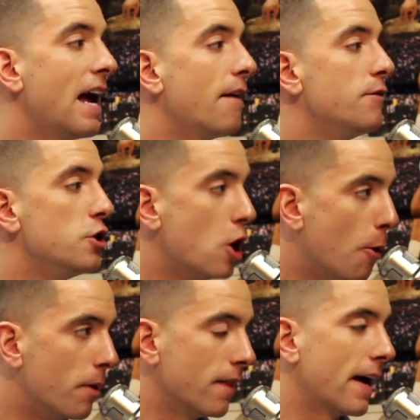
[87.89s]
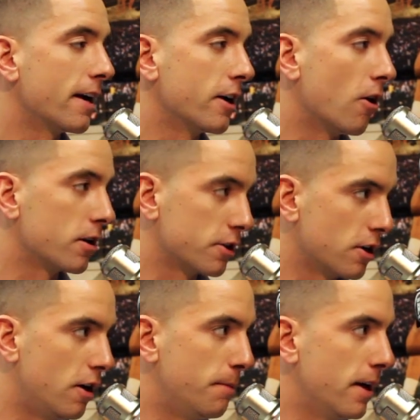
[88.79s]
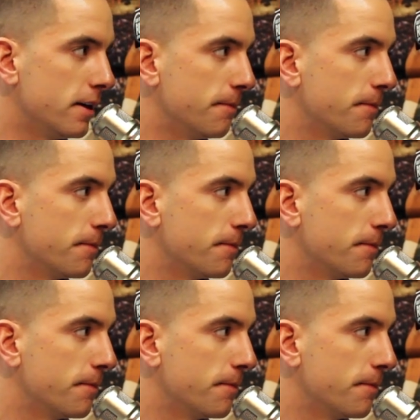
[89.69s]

they have nobody that can guard Gasol and Bynum.